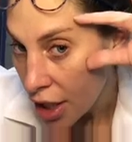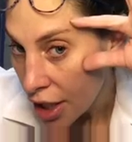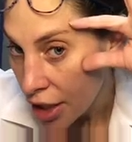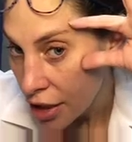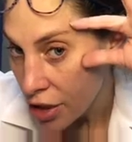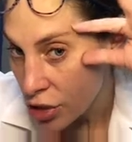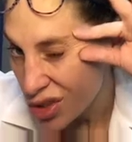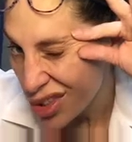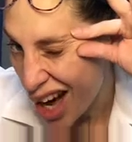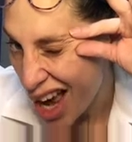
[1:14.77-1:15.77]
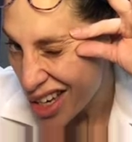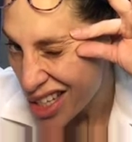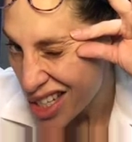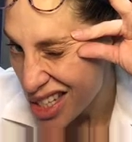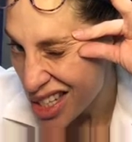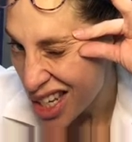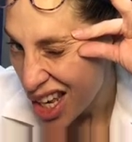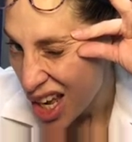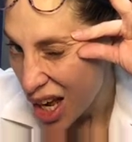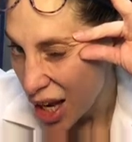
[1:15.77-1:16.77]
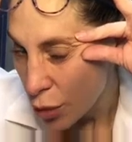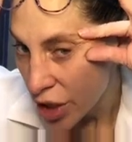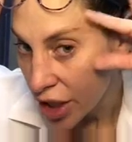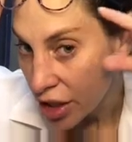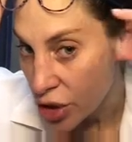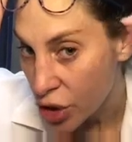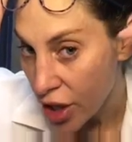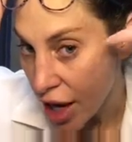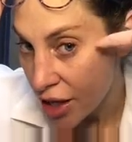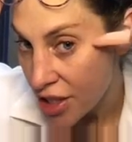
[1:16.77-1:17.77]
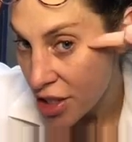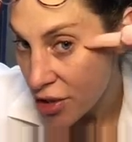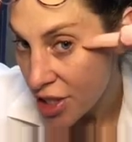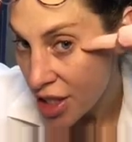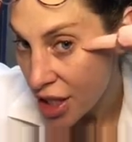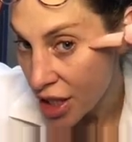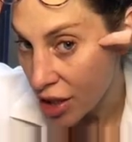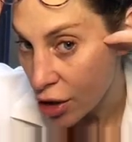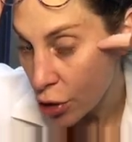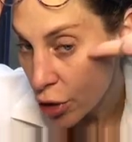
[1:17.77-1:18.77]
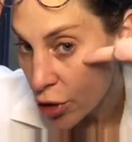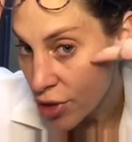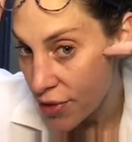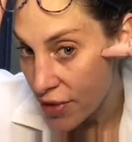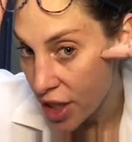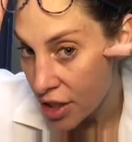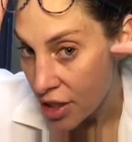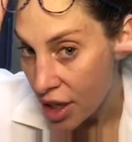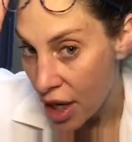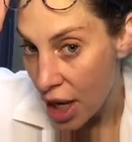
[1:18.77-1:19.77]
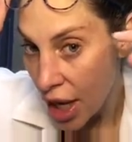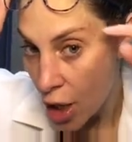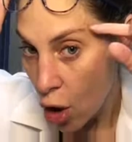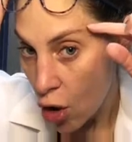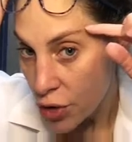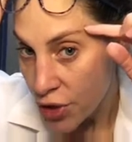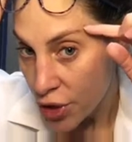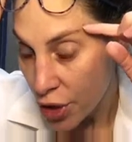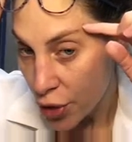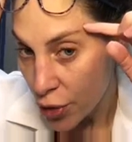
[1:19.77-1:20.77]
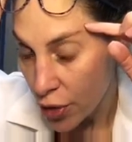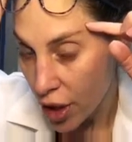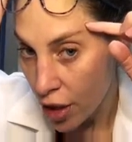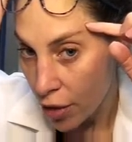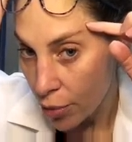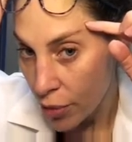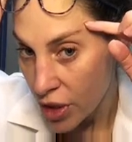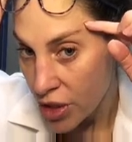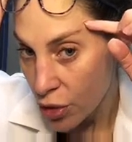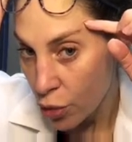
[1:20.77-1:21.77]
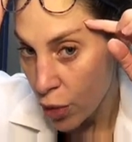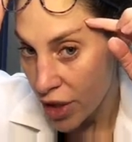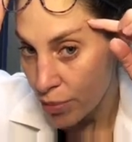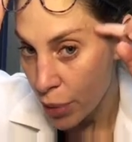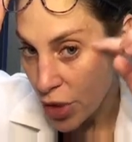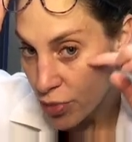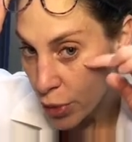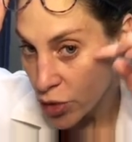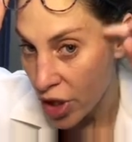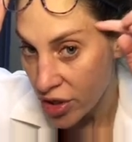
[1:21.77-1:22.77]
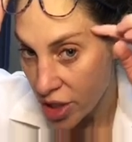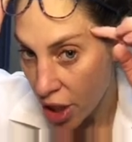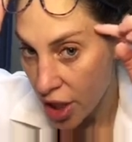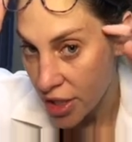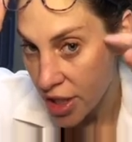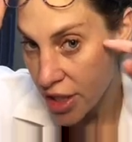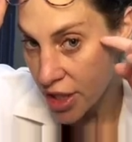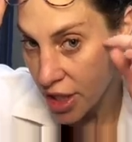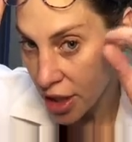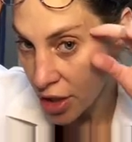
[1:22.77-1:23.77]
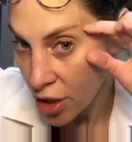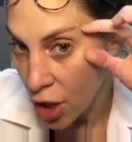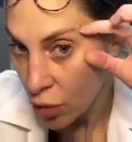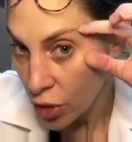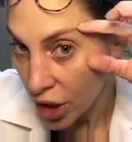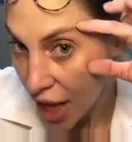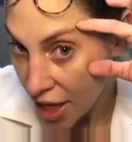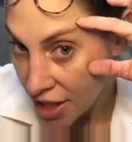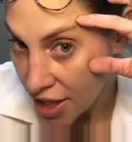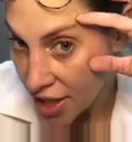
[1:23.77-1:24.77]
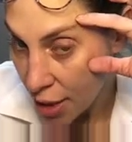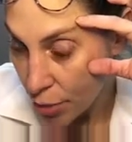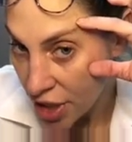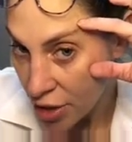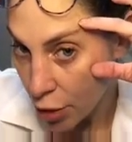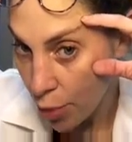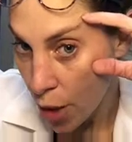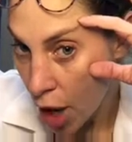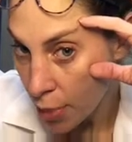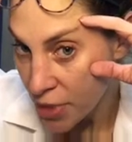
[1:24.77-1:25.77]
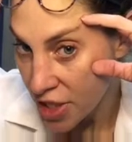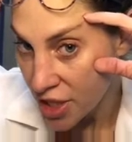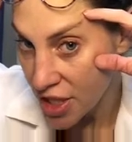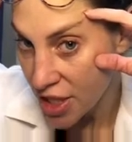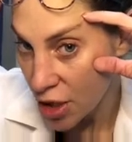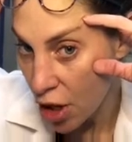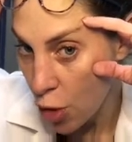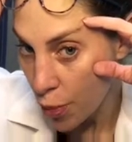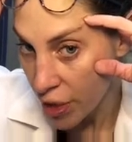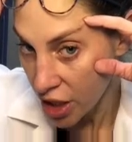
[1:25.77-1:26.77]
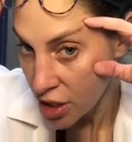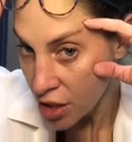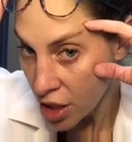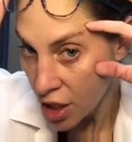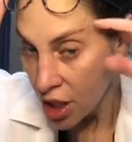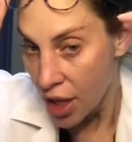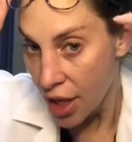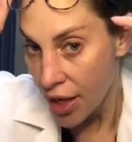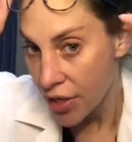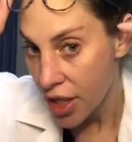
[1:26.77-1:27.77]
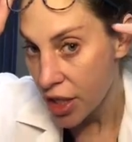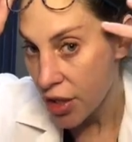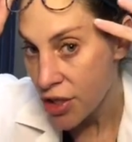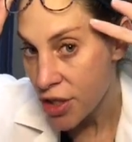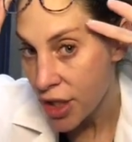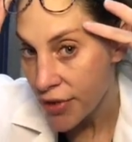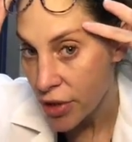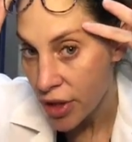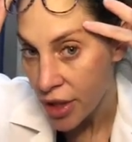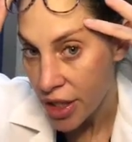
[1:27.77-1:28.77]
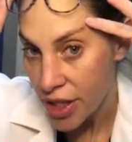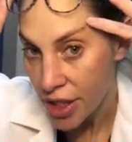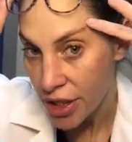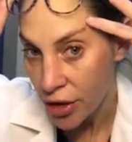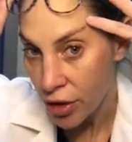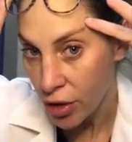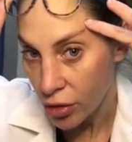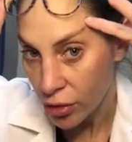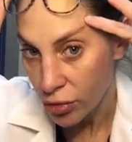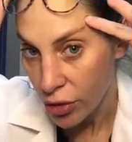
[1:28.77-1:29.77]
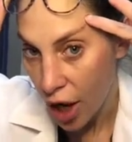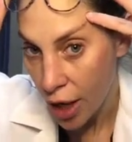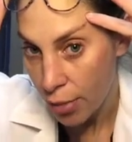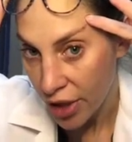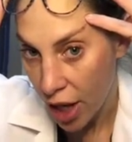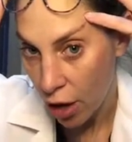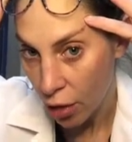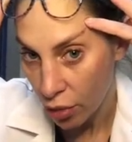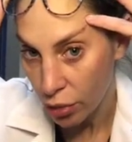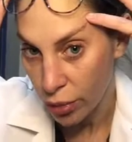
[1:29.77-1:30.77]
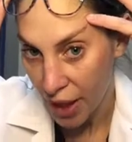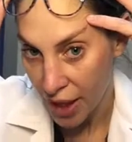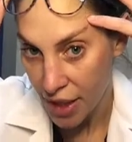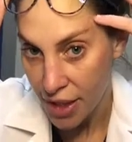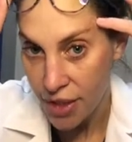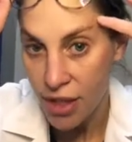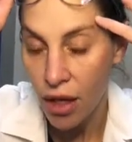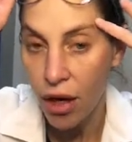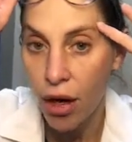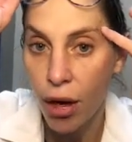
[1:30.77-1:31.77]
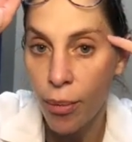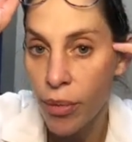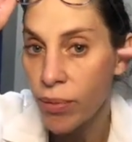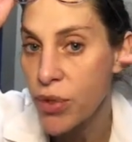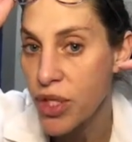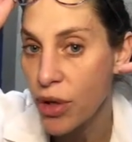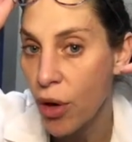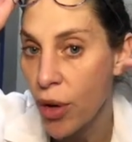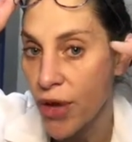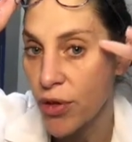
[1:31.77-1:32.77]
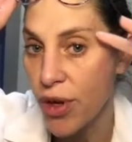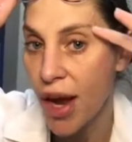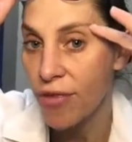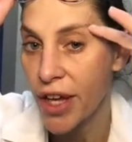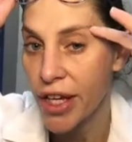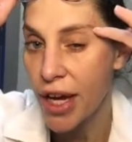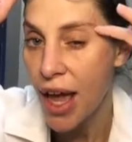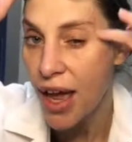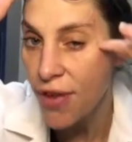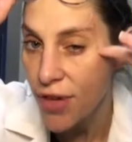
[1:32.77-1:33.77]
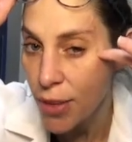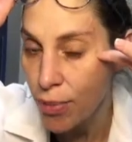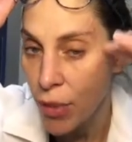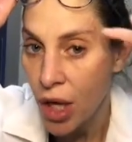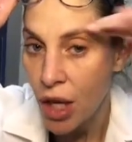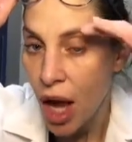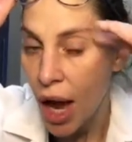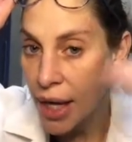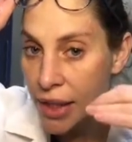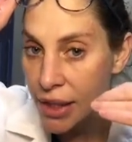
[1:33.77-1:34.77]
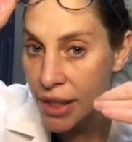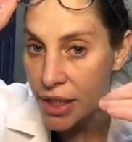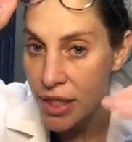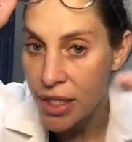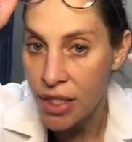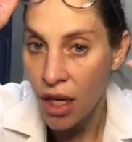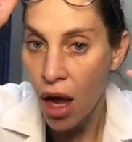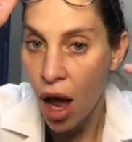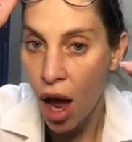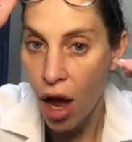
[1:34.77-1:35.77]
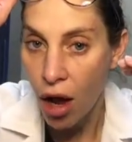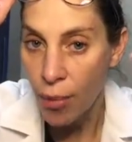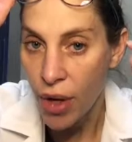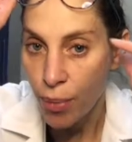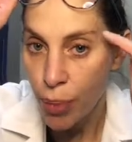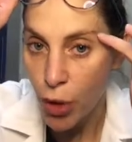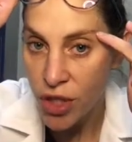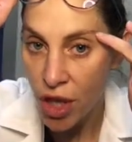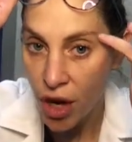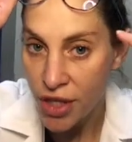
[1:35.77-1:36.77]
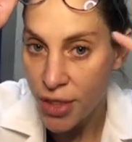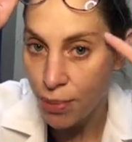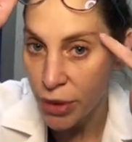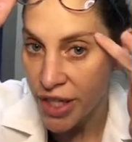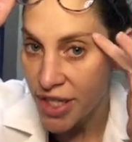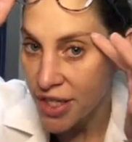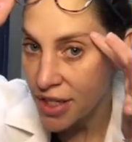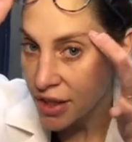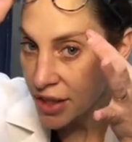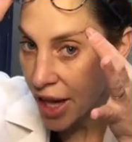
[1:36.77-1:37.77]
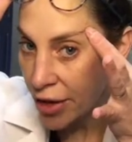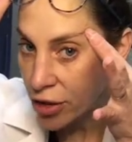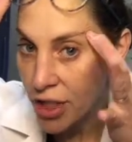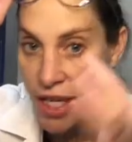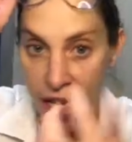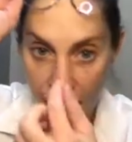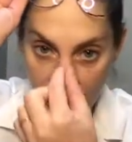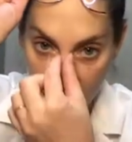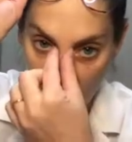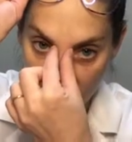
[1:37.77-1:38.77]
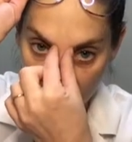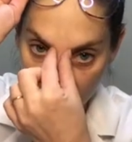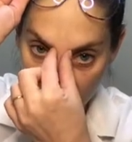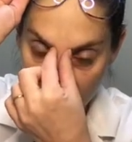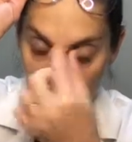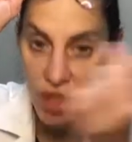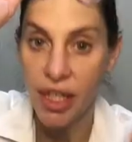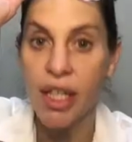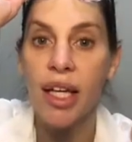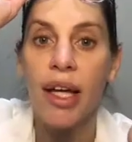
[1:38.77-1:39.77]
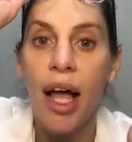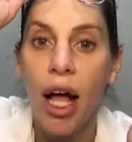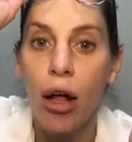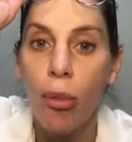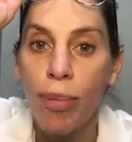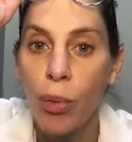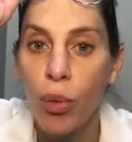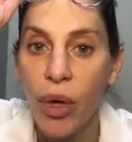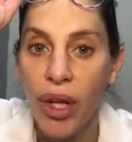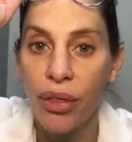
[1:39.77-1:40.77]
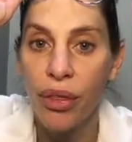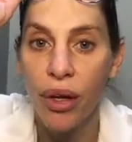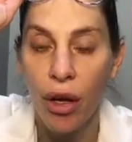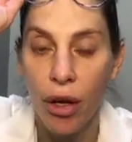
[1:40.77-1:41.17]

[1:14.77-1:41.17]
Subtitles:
it contracts, and when it contracts, you see crow's feet. And also, so what Botox does is it relaxes that muscle, pops this open, and then it also gives you a nice little eyebrow raise. So if you have like heavy eyelids, Botox placed laterally and also centrally can help with